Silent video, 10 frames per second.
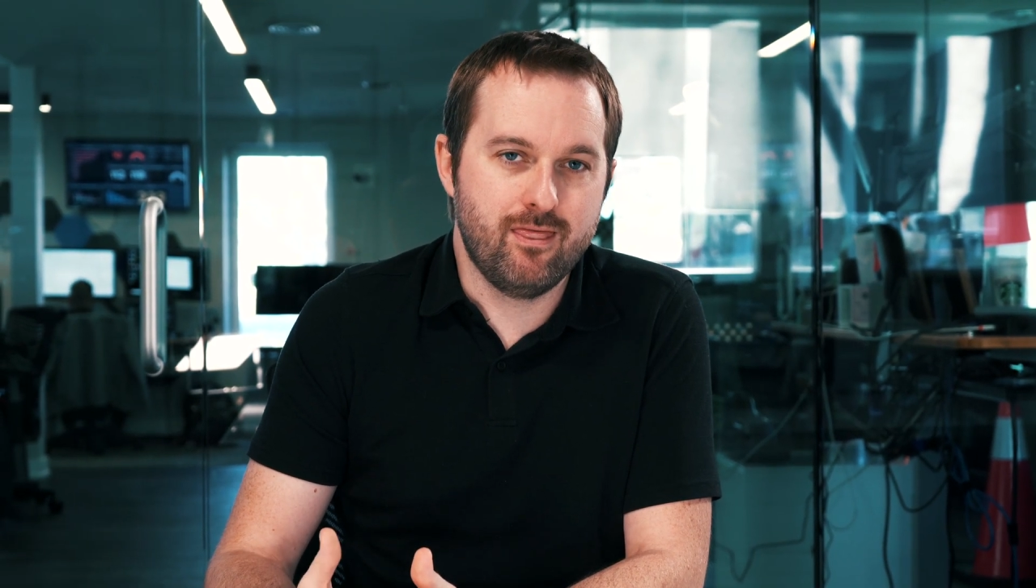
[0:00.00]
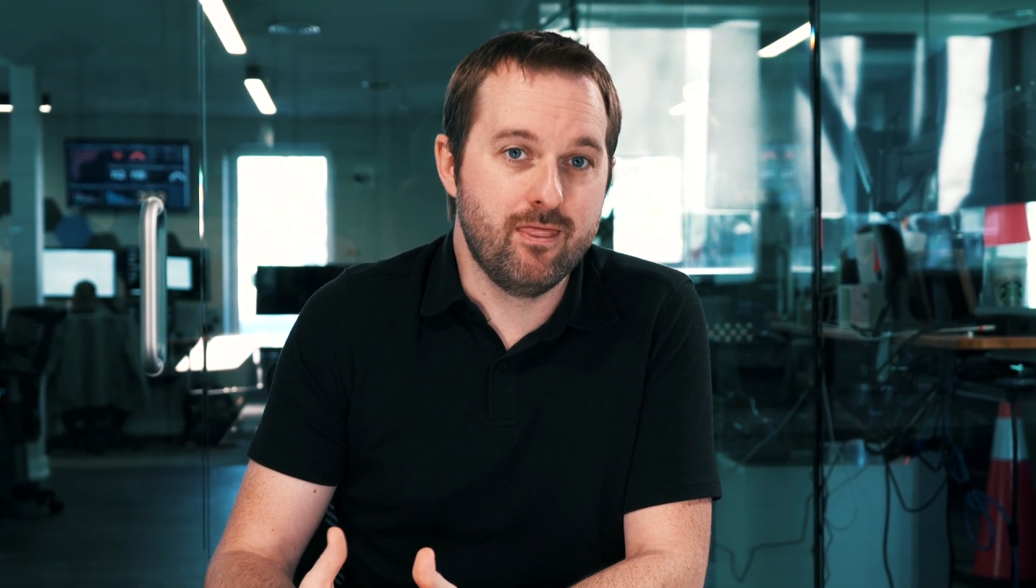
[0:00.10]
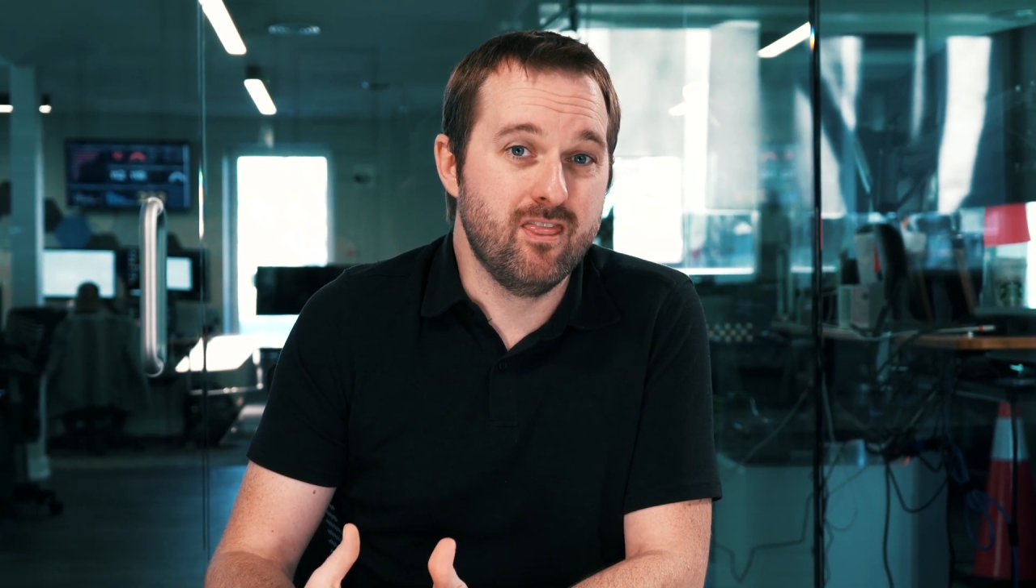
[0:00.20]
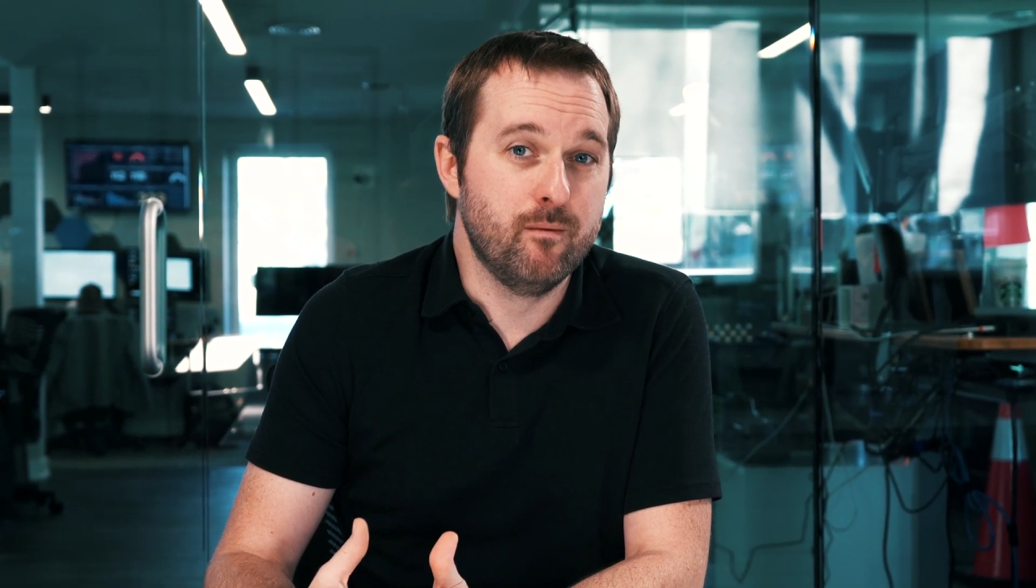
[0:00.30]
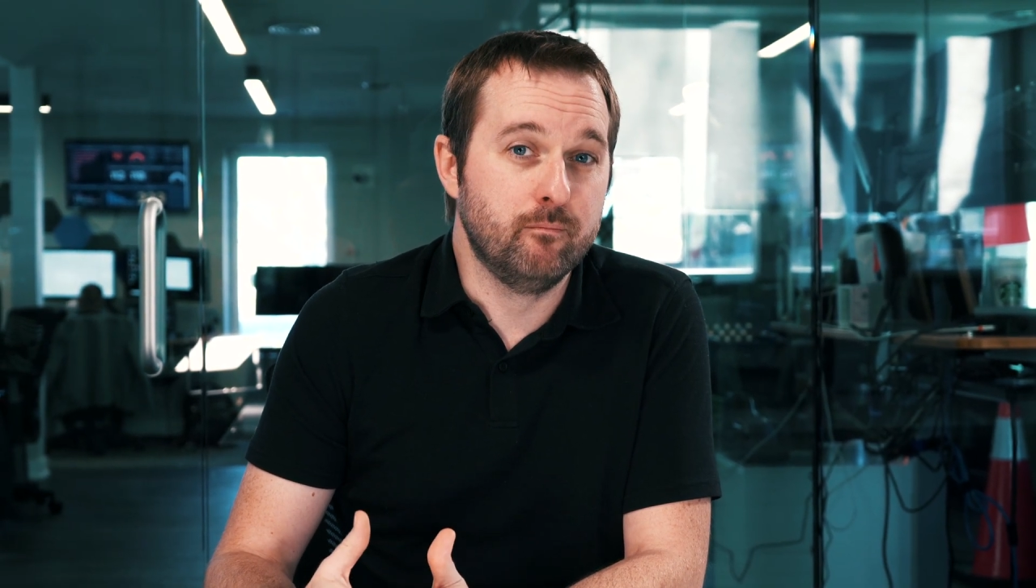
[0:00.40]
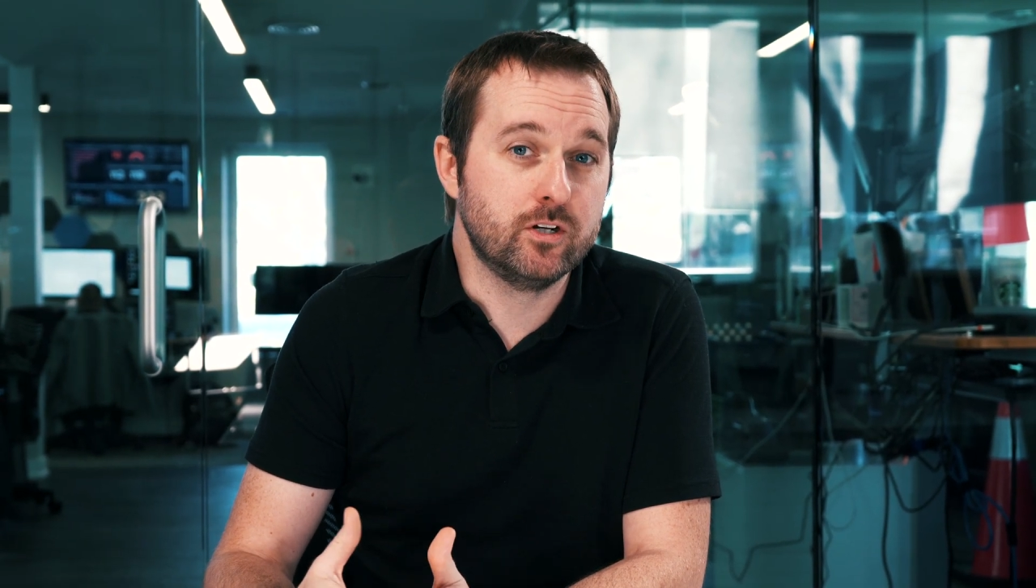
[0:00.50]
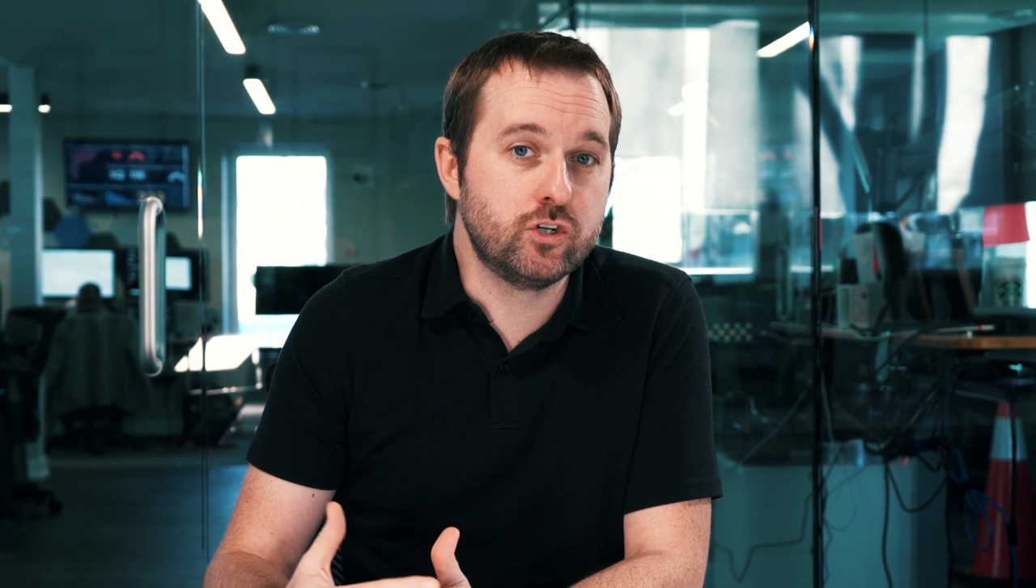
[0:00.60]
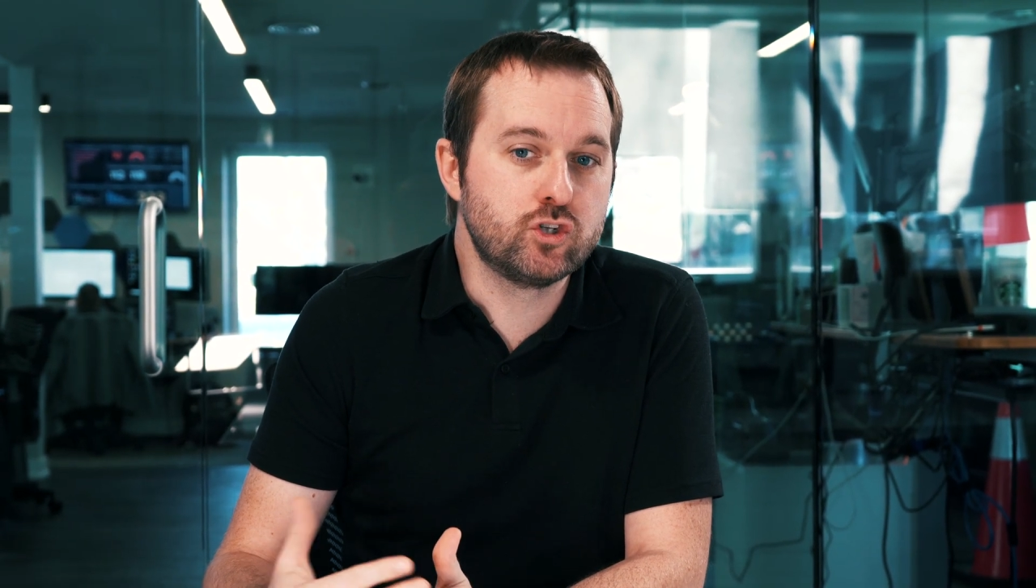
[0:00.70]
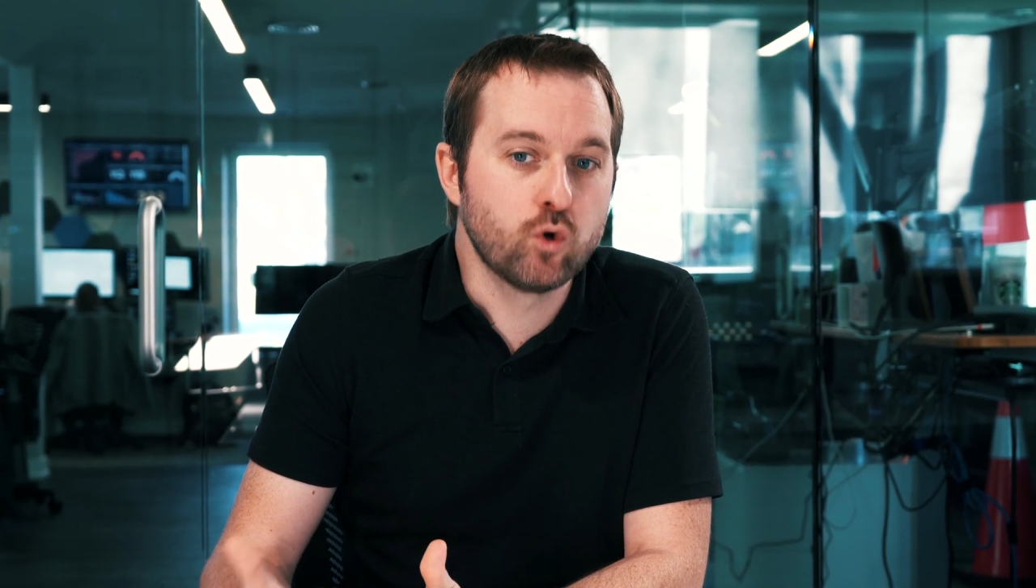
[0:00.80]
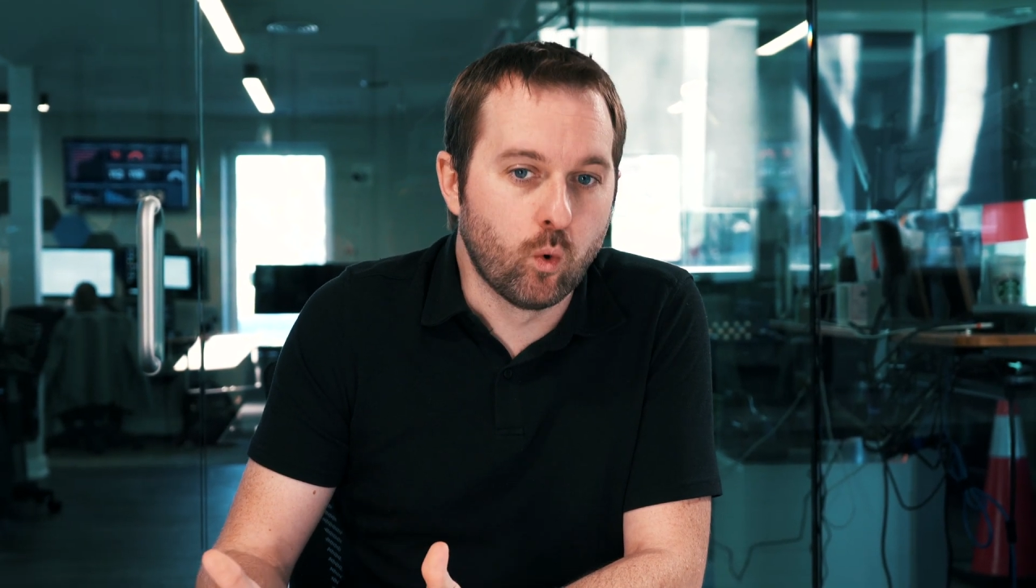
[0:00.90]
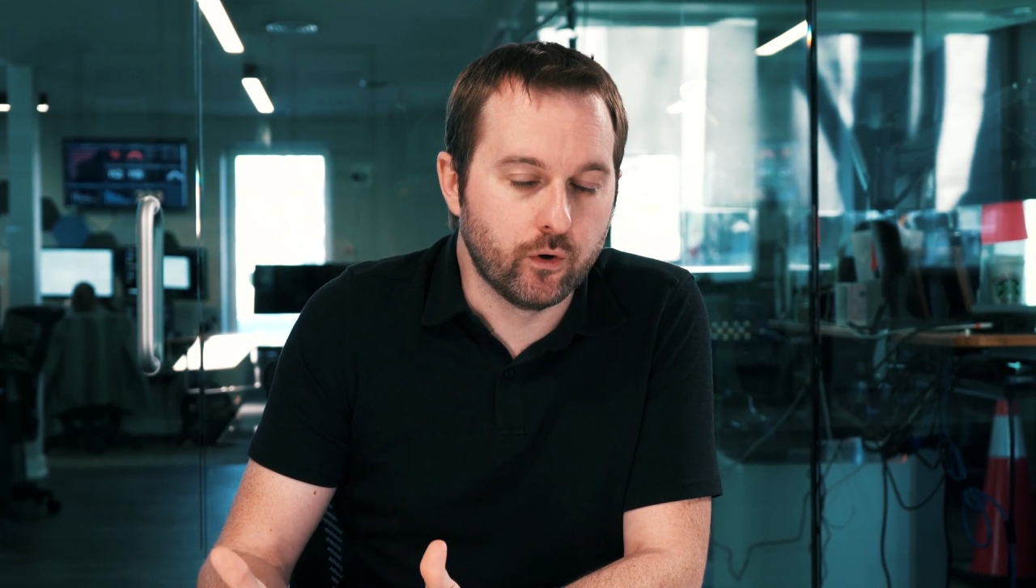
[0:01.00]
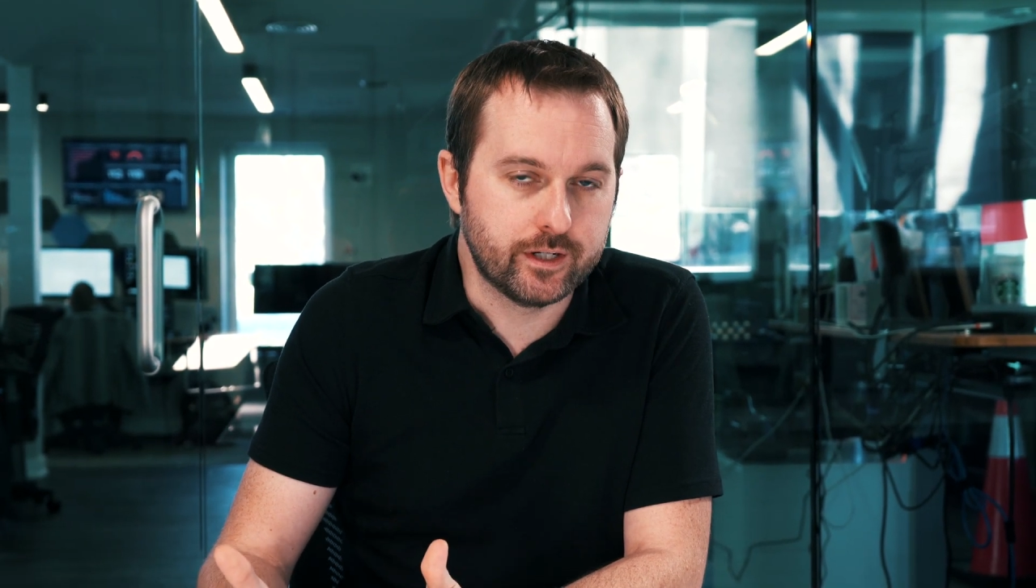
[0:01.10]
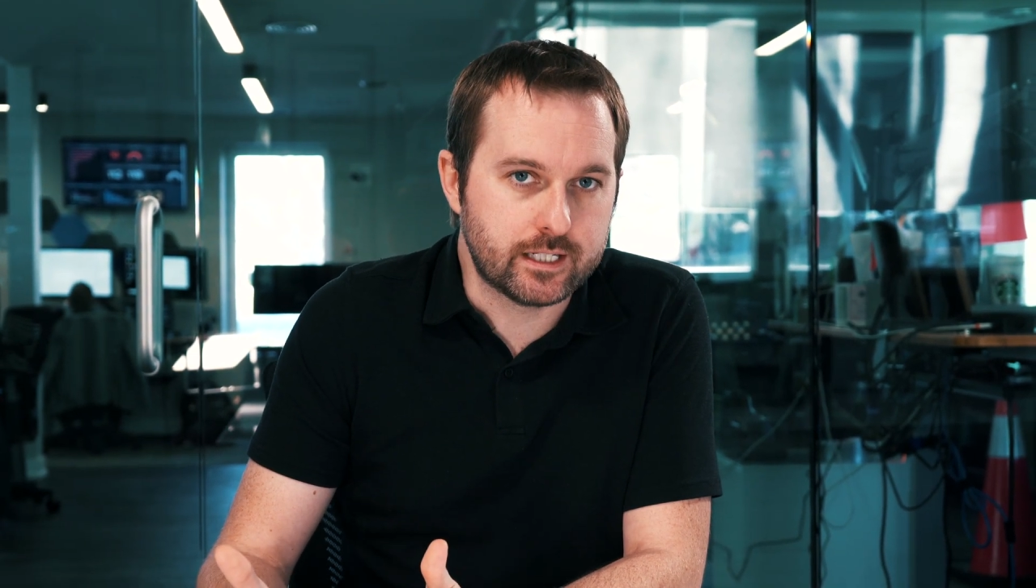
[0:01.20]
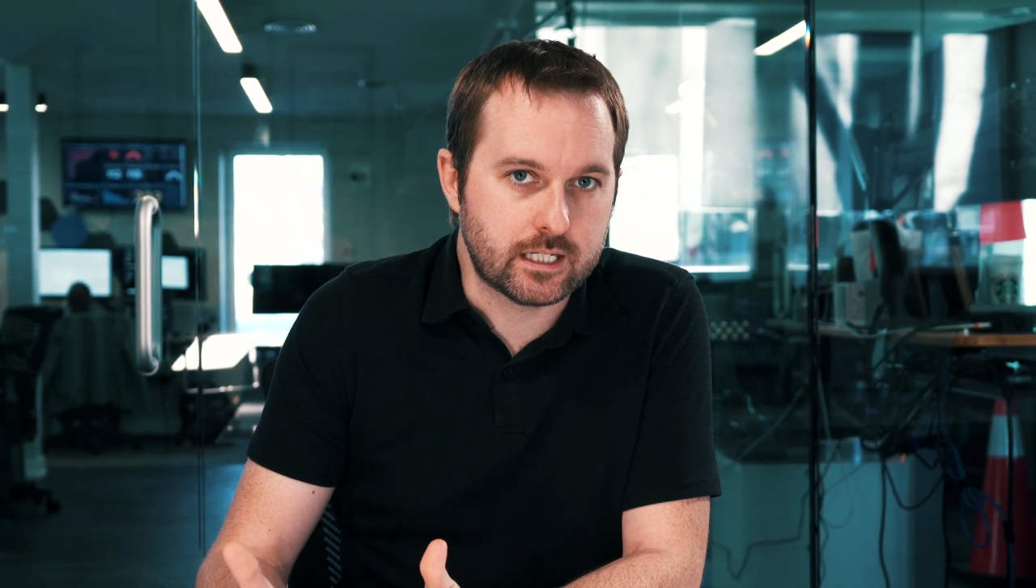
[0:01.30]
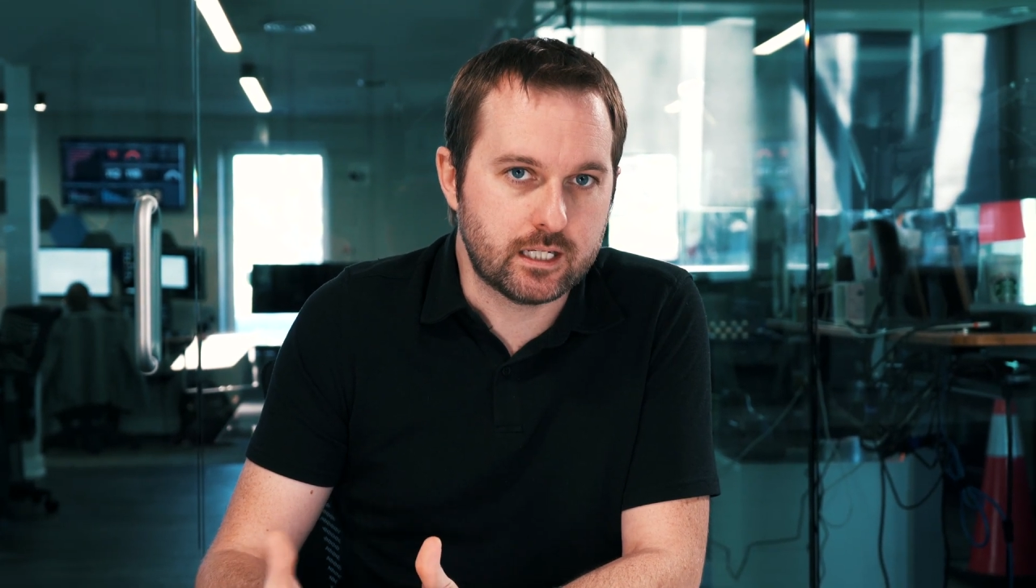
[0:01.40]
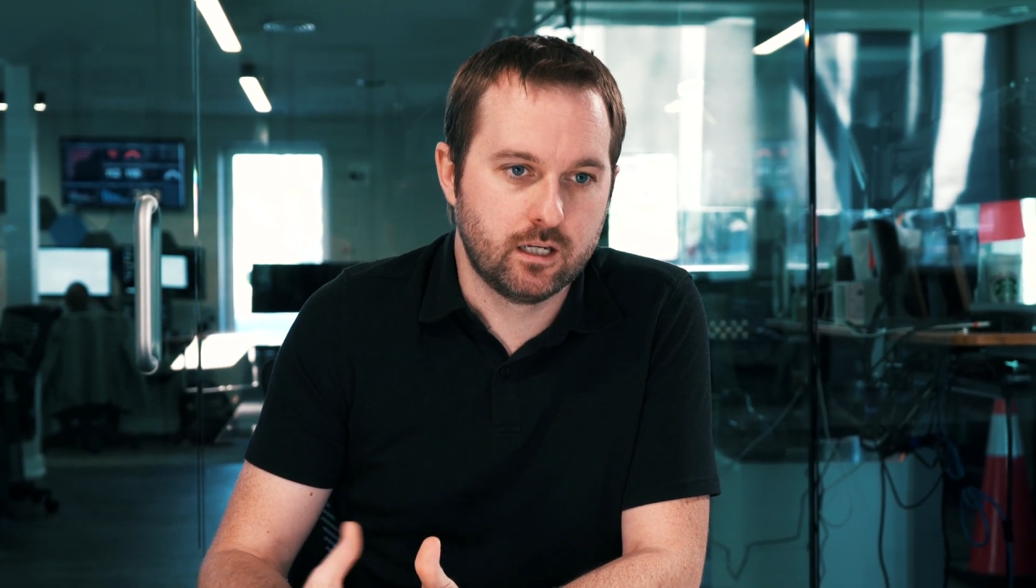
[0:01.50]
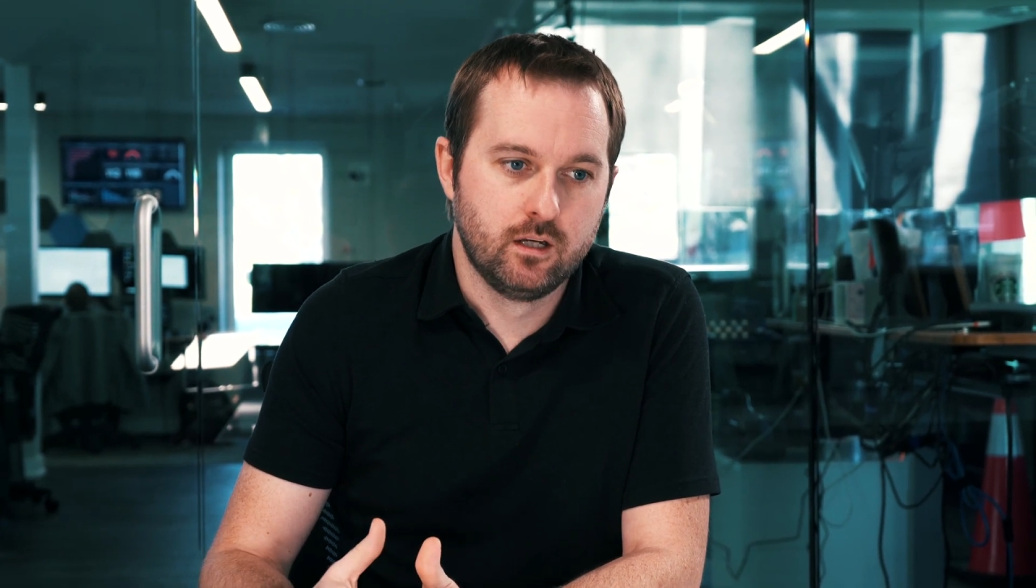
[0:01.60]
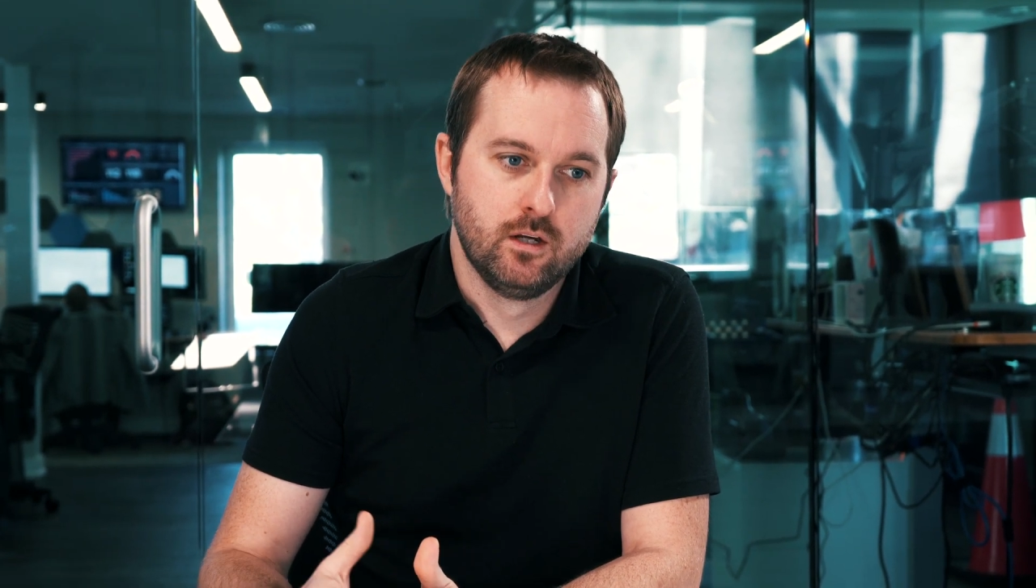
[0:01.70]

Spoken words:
the majority